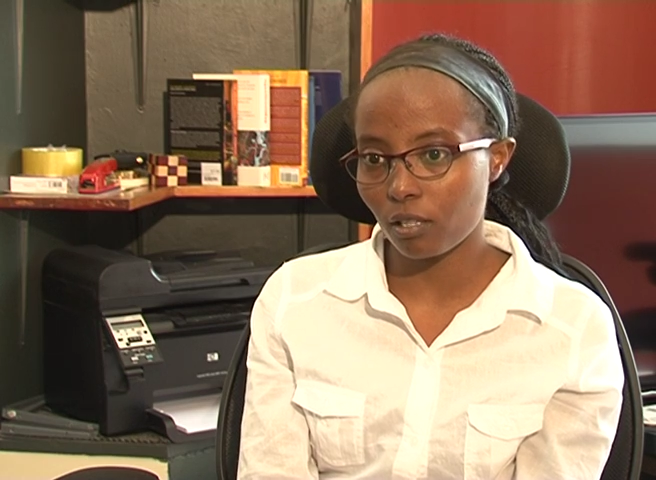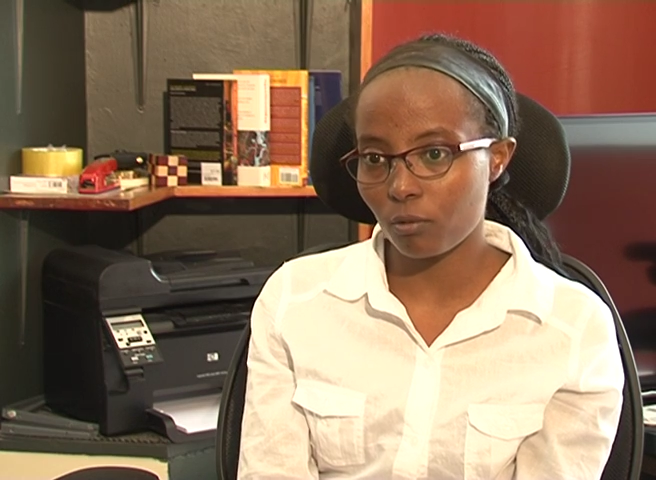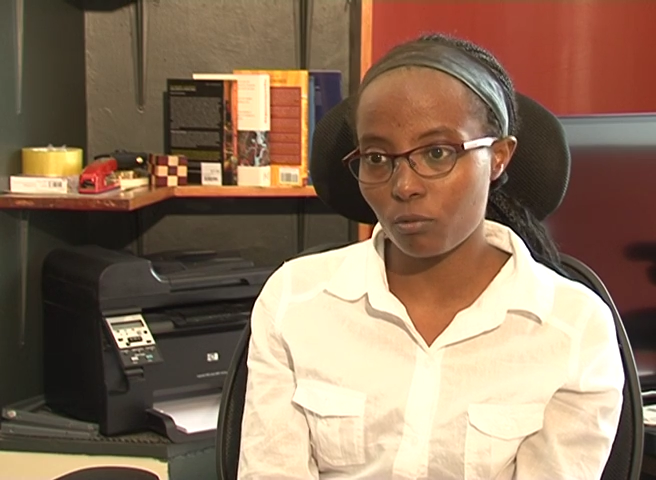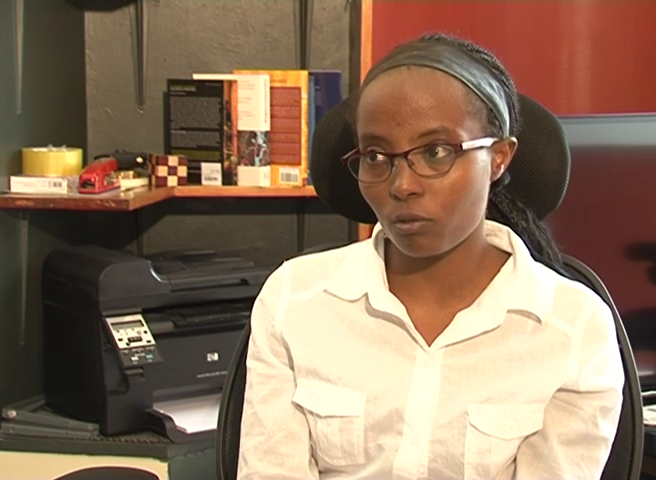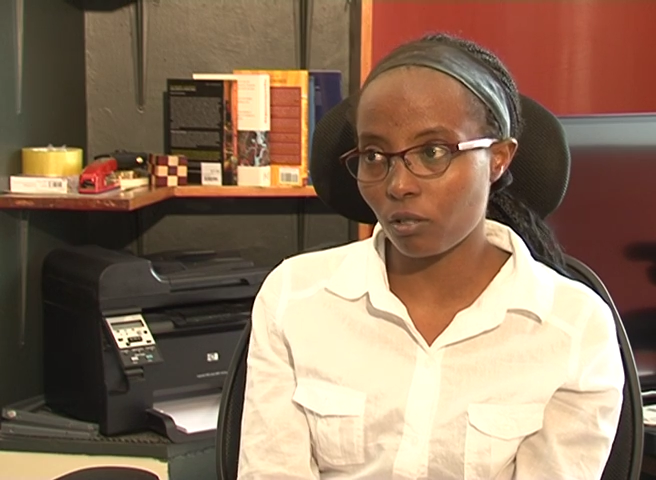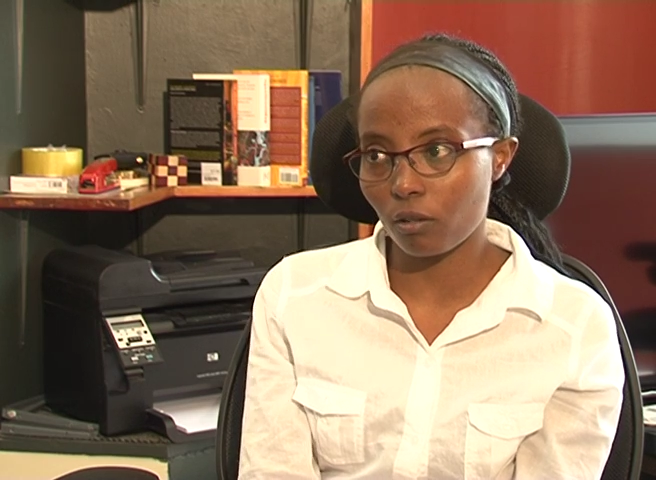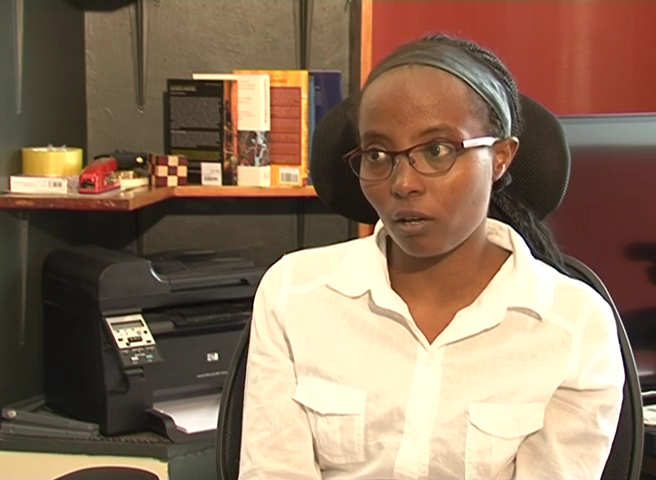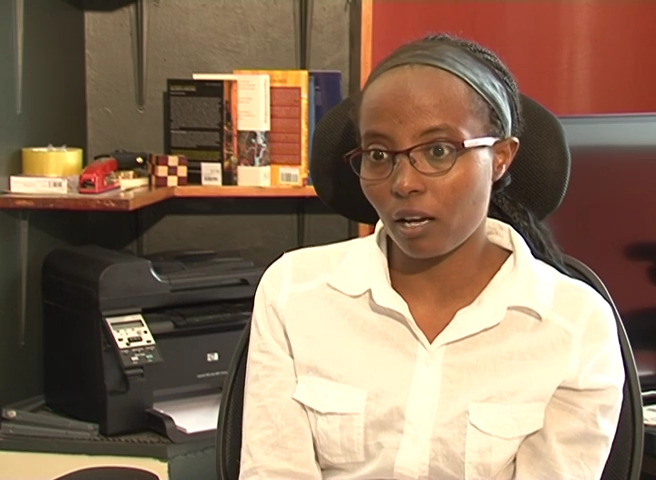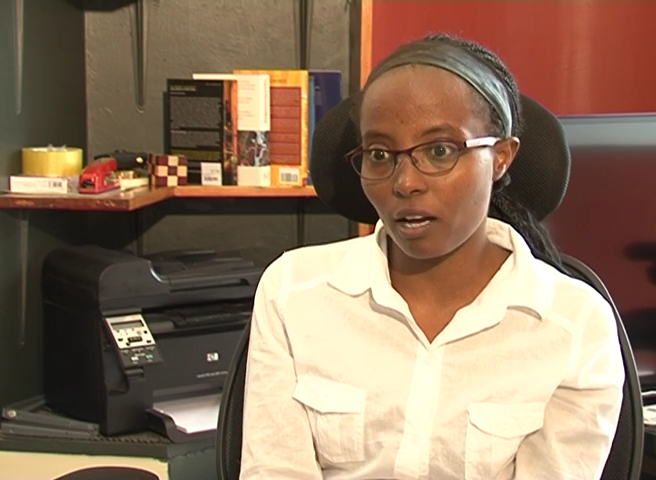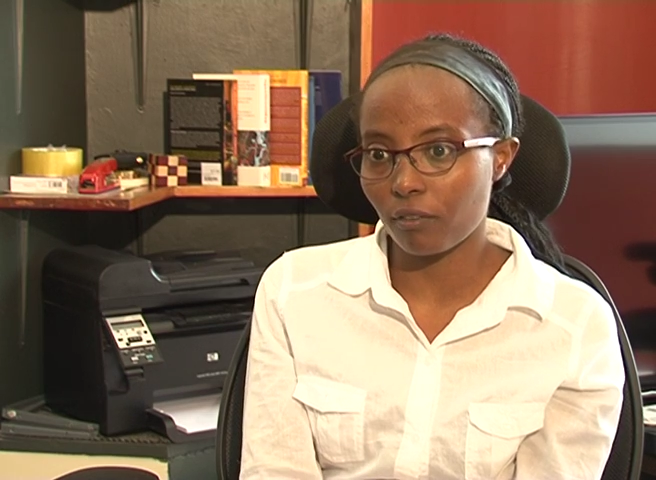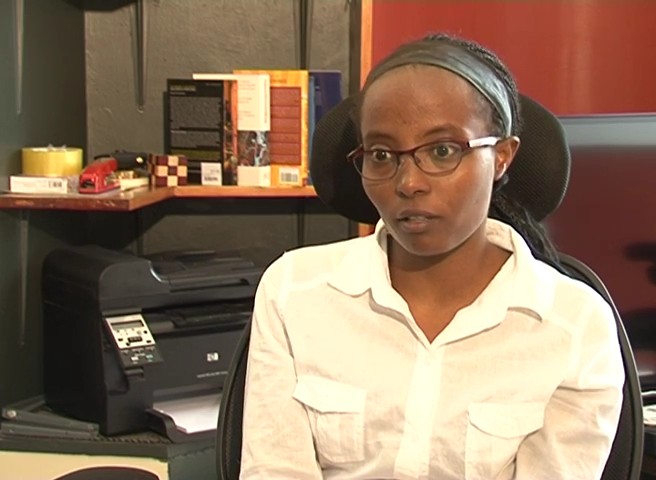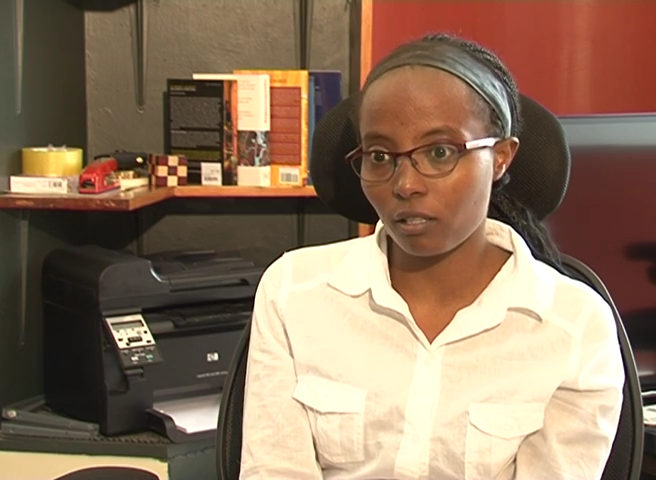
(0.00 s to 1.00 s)
and we no longer
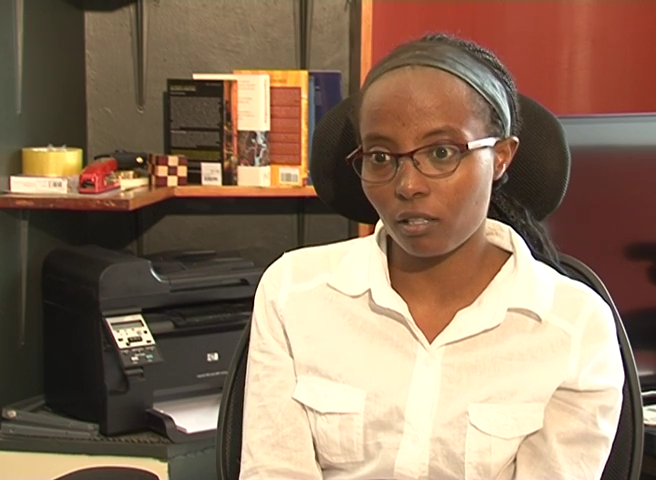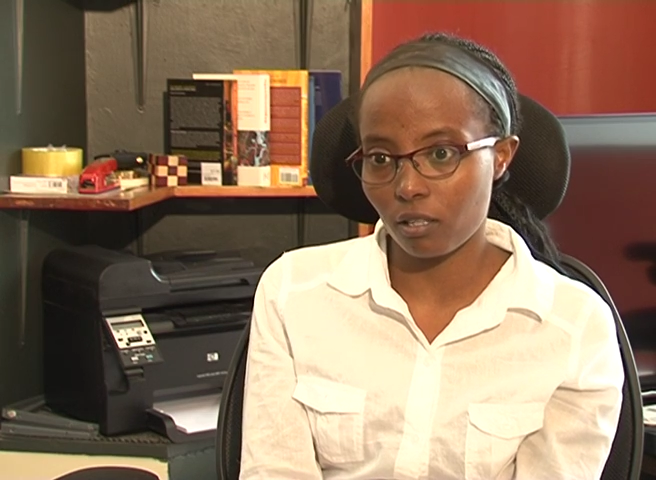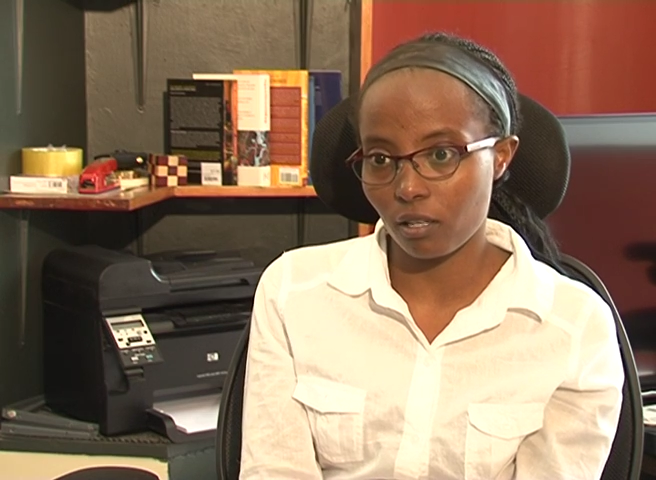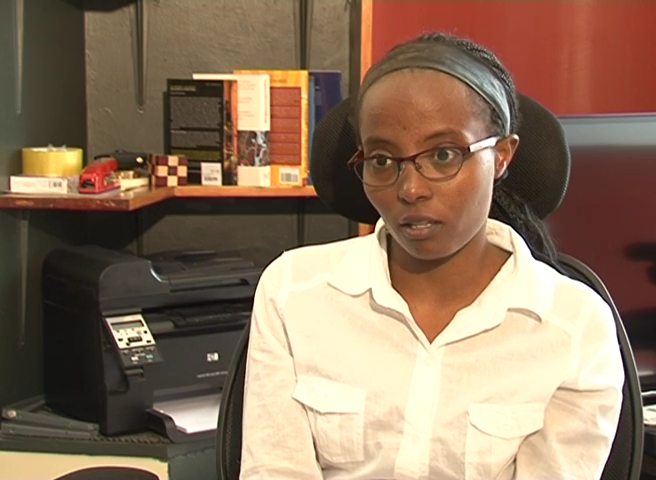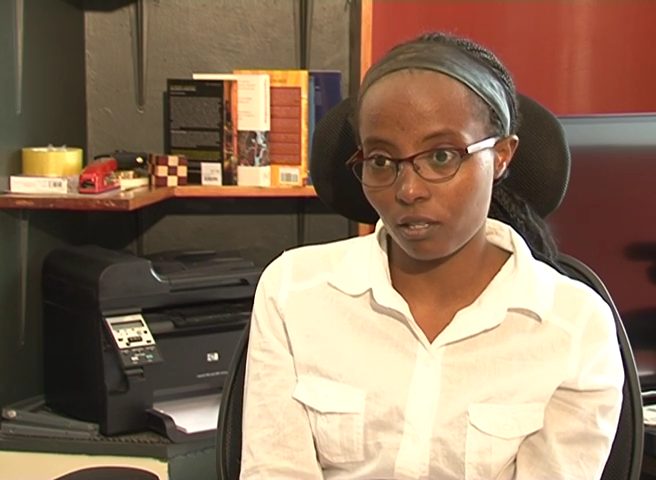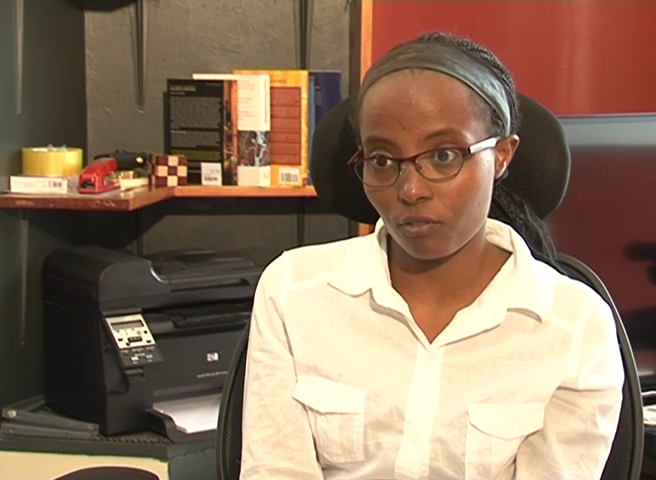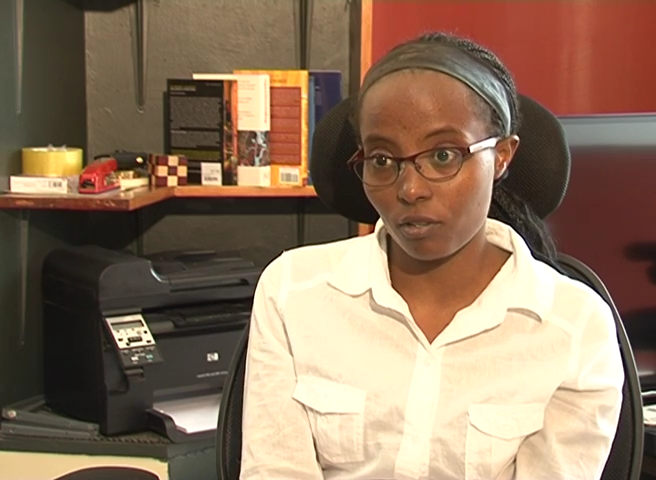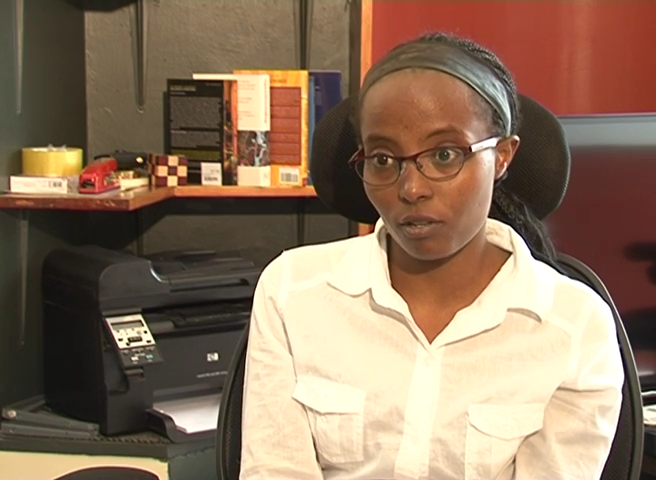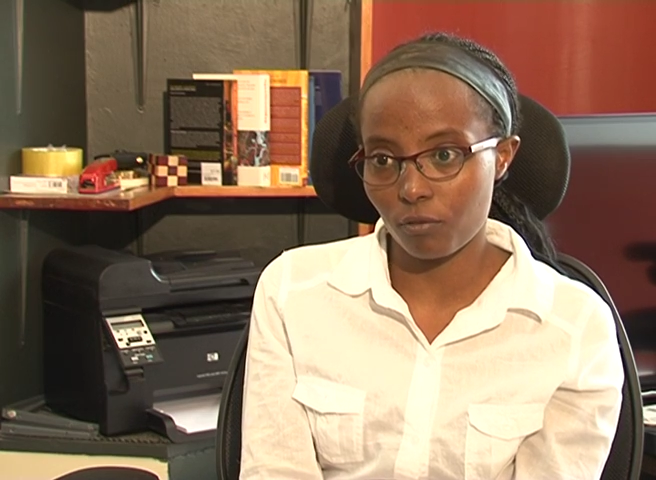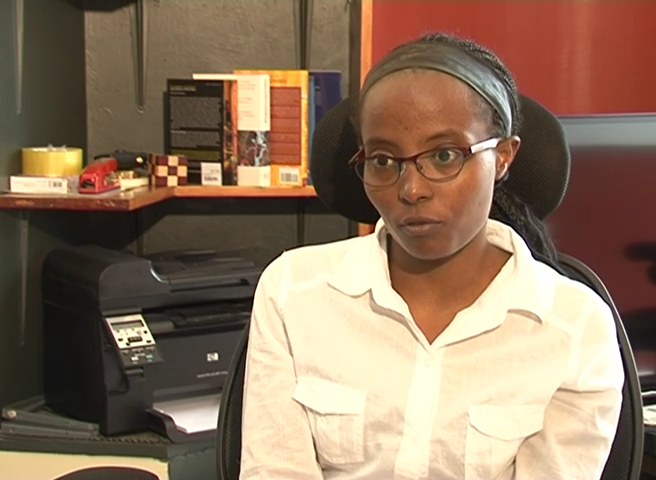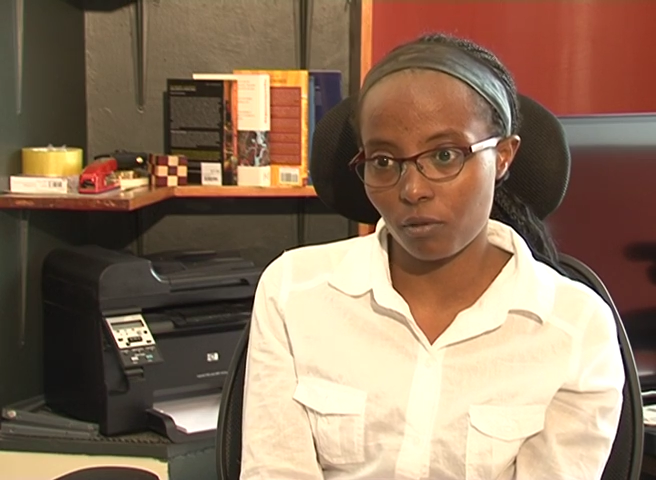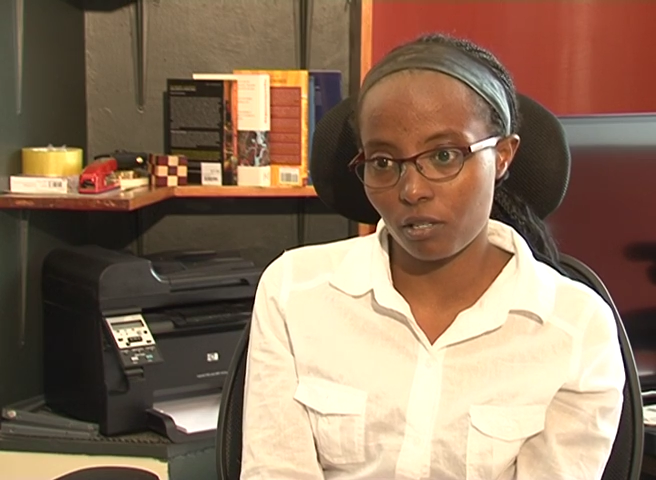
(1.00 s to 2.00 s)
have any other
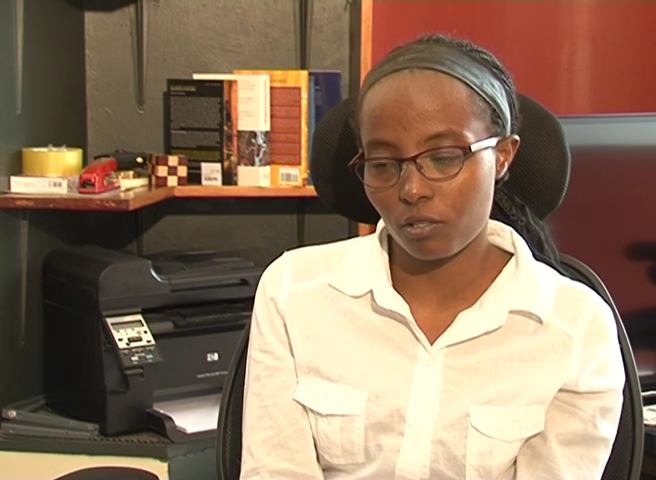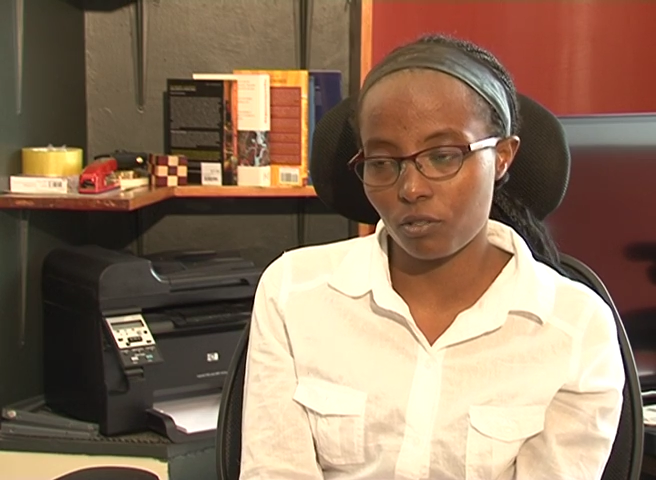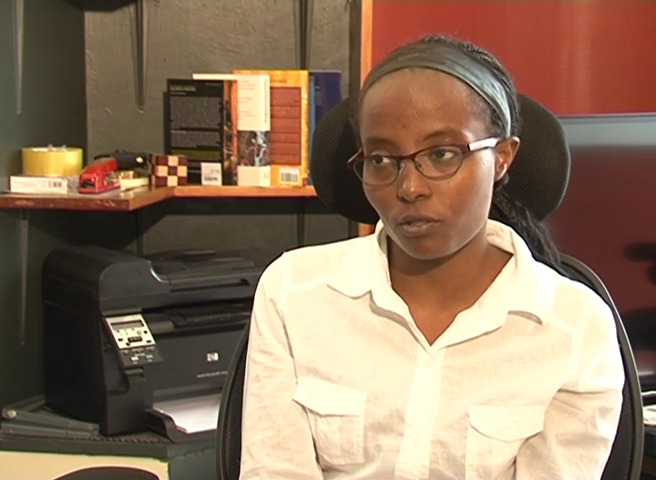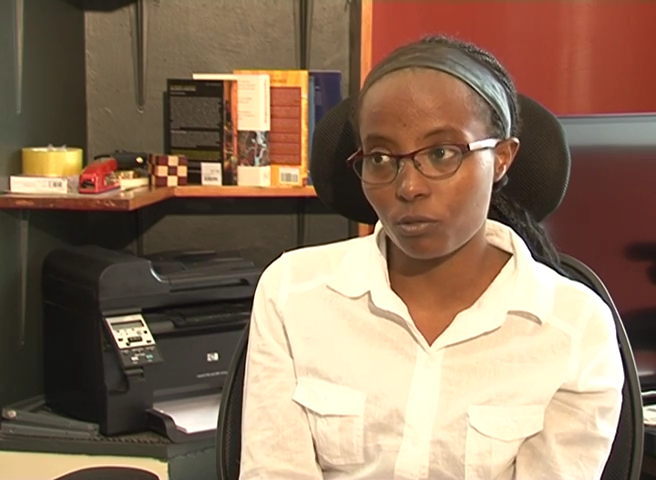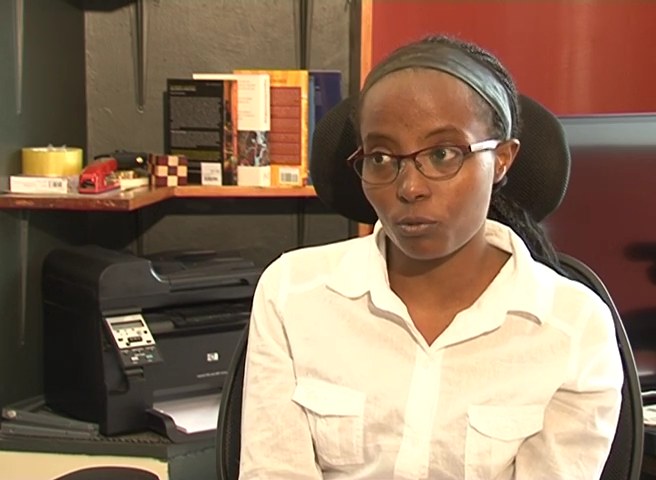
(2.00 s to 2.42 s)
training for AkiraChix.